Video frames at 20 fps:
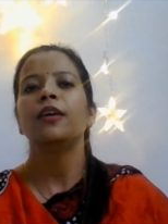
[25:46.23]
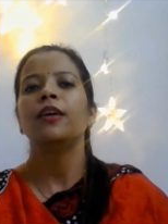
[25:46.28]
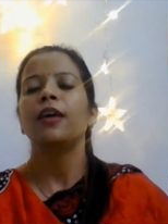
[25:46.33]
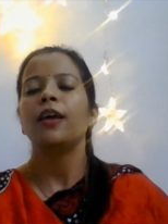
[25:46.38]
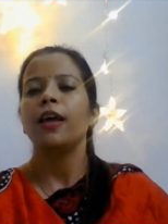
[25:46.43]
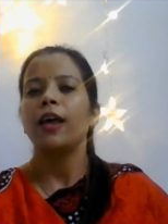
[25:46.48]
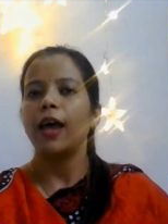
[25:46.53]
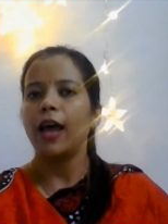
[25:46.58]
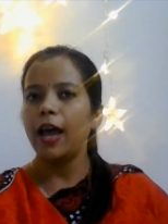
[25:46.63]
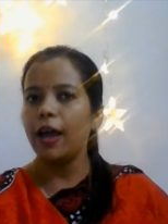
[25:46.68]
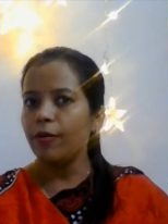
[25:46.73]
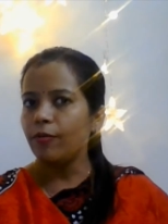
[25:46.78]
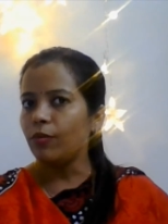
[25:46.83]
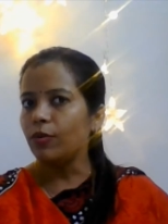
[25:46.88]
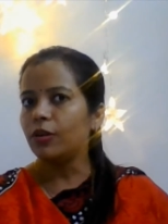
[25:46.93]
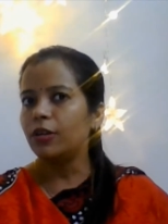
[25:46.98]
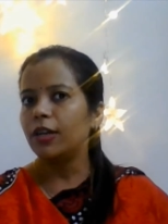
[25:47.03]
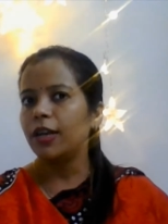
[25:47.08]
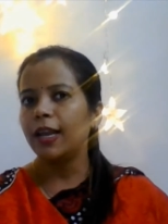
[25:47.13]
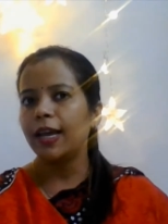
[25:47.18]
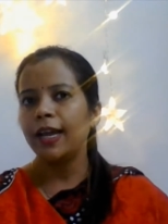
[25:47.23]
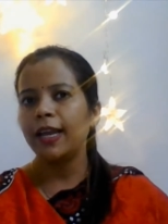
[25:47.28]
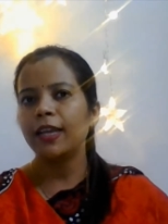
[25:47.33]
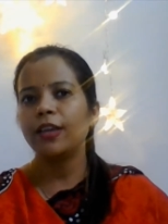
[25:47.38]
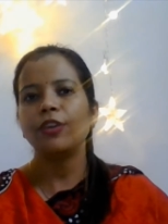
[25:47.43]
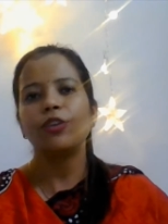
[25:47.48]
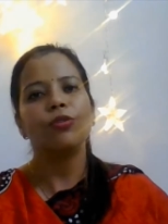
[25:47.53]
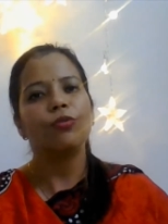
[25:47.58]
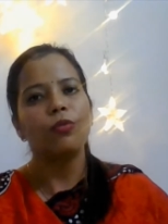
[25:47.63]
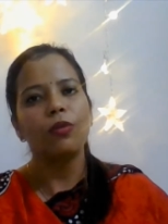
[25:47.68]
I would like
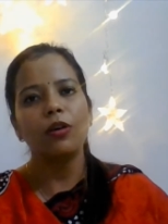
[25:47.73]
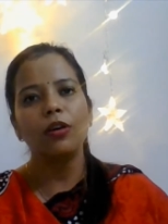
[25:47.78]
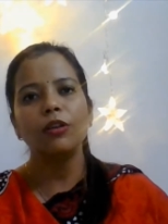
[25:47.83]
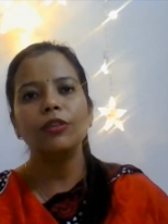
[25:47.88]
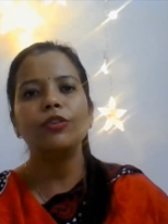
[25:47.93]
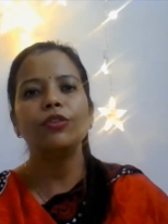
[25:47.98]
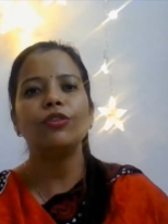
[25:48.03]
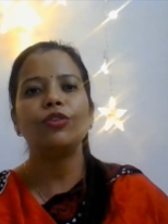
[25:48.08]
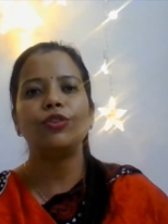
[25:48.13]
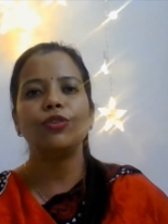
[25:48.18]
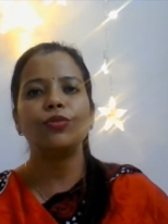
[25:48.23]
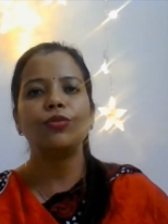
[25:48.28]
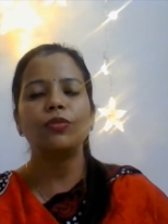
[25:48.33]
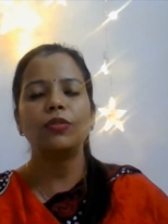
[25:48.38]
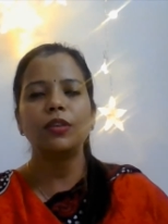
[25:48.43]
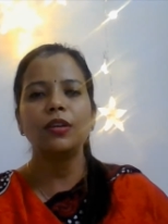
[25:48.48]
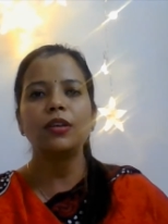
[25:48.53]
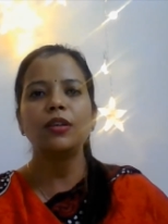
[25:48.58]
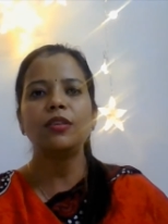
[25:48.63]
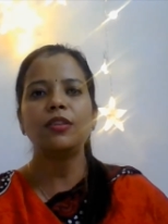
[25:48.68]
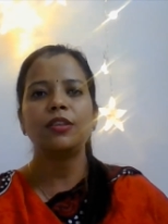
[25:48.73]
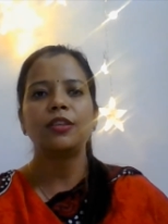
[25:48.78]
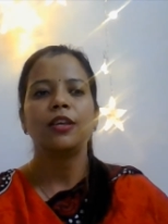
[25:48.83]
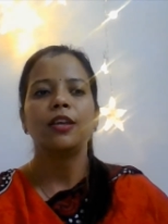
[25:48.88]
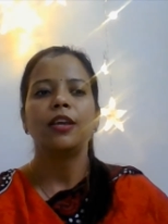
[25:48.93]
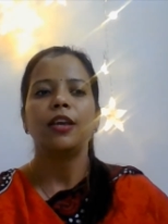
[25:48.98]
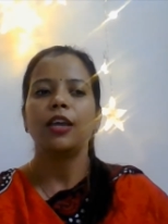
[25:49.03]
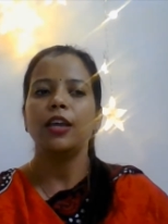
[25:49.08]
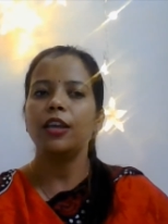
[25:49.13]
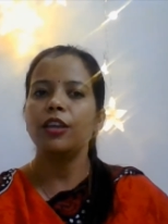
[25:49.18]
you all to do this
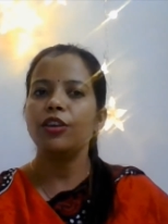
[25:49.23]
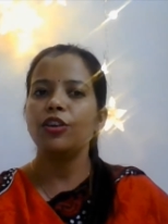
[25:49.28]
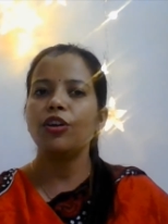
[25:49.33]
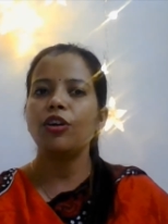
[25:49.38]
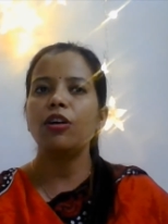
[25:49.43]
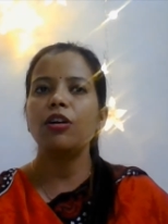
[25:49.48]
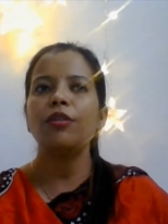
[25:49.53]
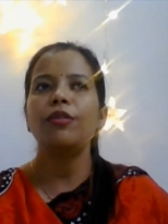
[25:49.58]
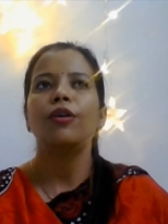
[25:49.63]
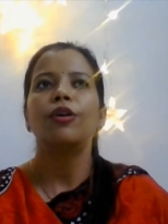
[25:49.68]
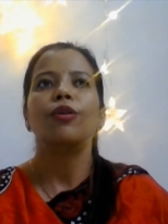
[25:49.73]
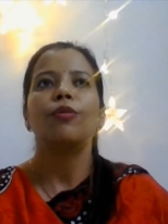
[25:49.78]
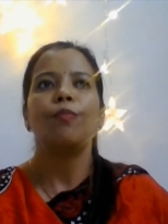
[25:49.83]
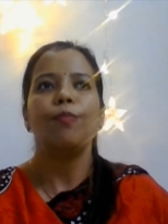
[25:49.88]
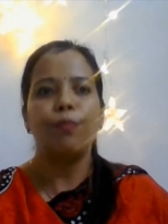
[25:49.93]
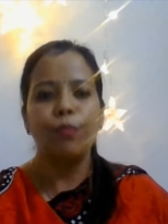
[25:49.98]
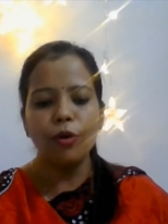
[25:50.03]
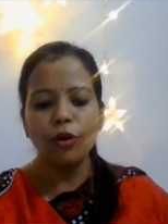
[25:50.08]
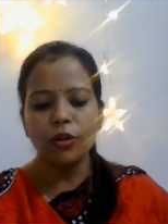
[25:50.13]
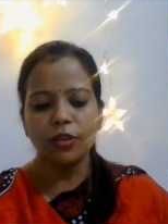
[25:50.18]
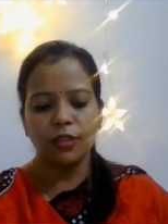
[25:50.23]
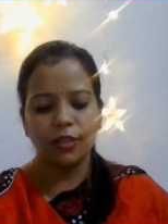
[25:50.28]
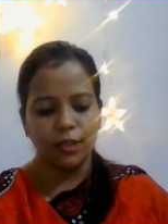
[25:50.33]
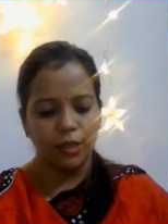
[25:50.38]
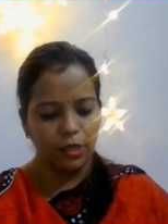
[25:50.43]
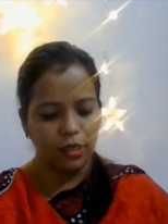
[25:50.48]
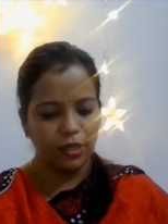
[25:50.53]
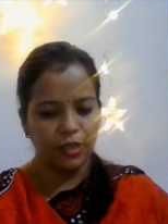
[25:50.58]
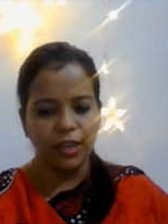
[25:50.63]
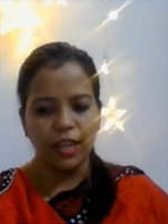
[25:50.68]
in your books
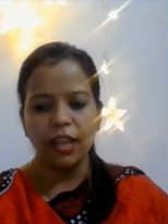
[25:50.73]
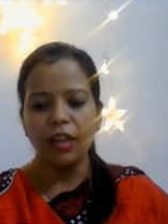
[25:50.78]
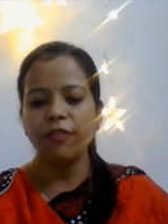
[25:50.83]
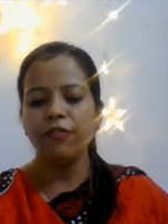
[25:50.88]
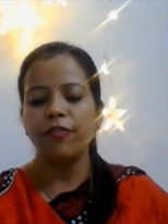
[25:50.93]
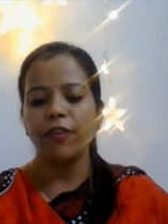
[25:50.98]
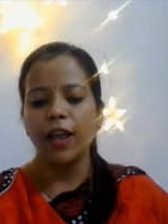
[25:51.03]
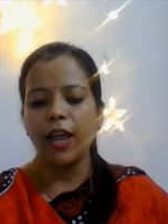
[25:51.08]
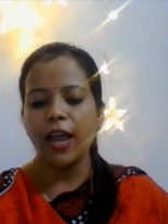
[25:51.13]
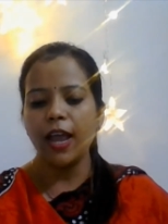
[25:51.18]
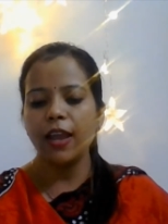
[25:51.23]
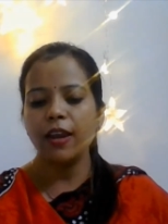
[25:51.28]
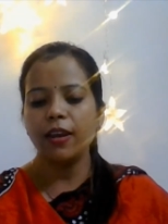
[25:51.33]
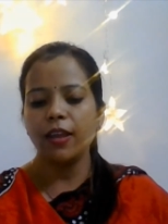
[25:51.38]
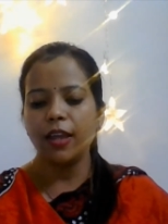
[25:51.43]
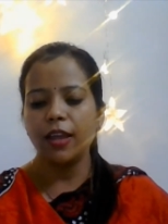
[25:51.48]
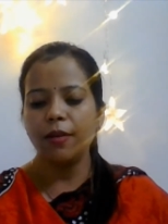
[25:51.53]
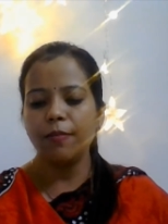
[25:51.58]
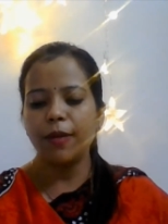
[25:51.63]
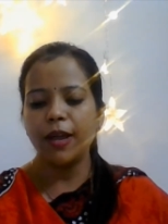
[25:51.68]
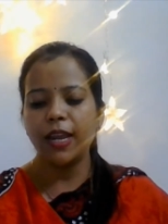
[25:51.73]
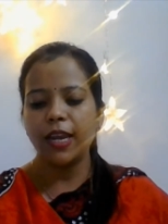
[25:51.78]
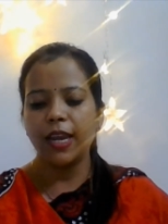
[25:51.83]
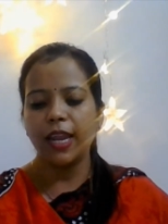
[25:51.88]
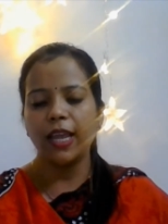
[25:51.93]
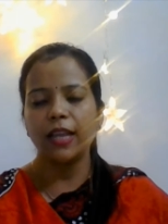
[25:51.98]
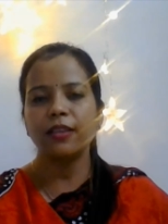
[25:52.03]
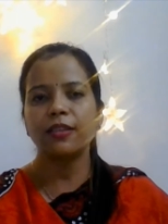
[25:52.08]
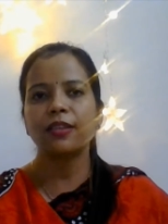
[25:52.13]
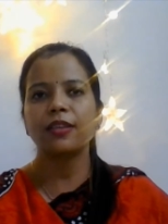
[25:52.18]
itself, and in my
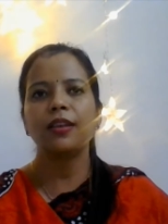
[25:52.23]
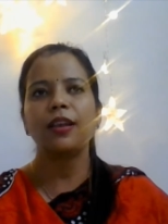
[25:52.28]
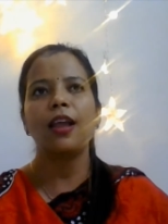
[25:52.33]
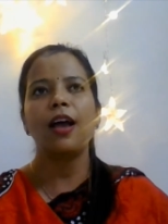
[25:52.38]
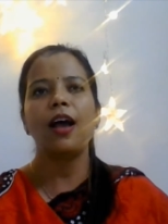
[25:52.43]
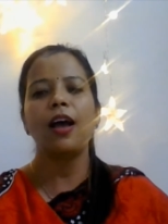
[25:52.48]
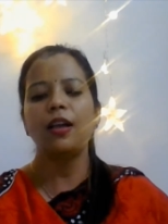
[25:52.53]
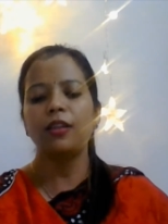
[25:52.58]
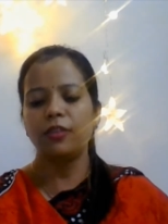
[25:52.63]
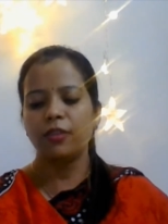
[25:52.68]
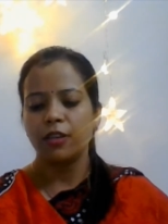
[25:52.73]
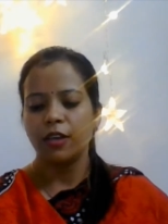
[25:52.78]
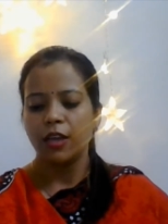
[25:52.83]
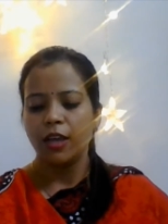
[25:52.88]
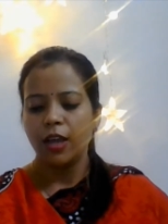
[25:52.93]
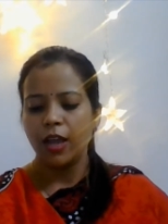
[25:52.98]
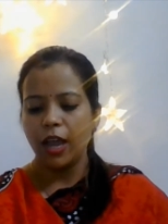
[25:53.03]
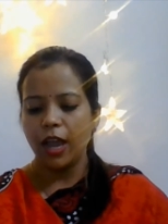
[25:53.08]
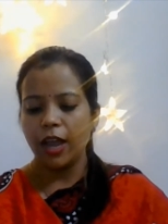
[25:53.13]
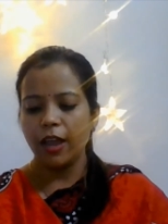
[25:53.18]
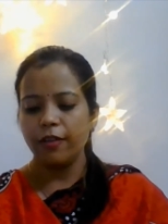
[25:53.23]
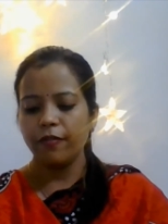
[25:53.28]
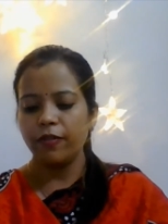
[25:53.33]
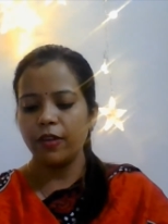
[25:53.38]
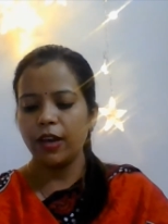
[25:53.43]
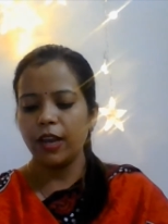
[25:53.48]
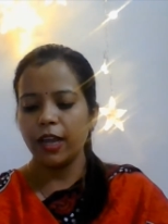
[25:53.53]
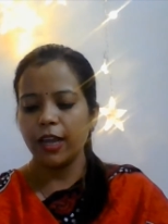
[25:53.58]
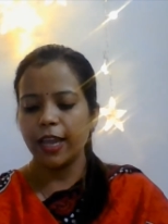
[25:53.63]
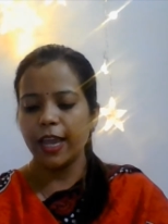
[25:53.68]
next class, I will
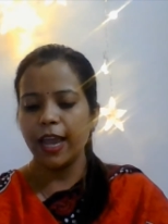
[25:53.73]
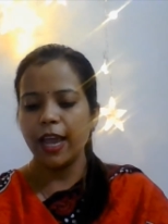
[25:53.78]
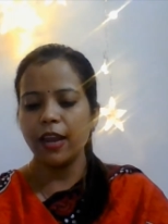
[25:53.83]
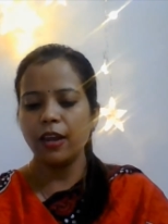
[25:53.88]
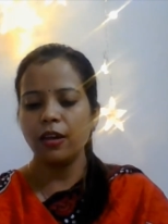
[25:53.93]
again,